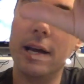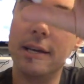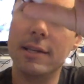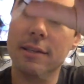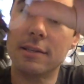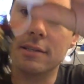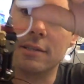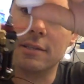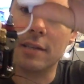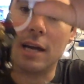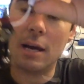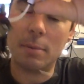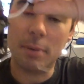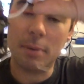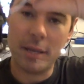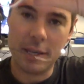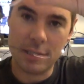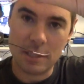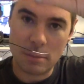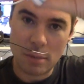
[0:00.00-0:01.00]
This is an
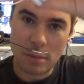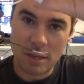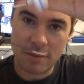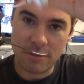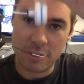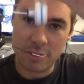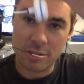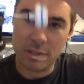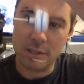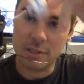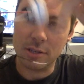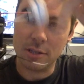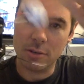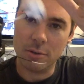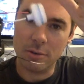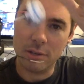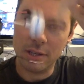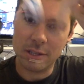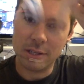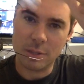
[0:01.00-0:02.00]
RPSMA version,
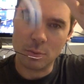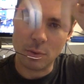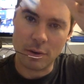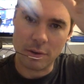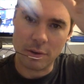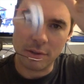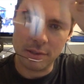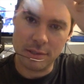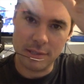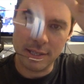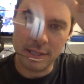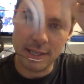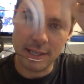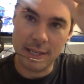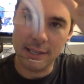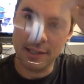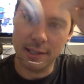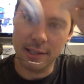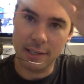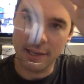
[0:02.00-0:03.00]
so this is why I've got this
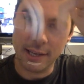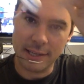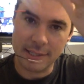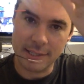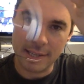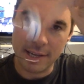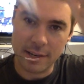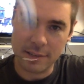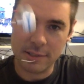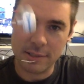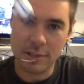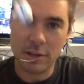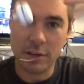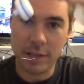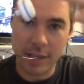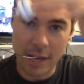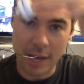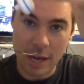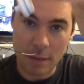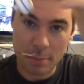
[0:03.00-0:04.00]
dinky little antenna. It's the only
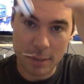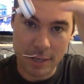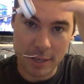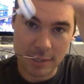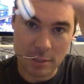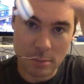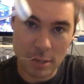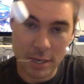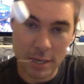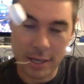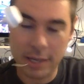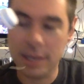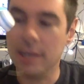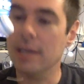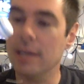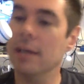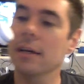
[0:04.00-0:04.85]
RPSMA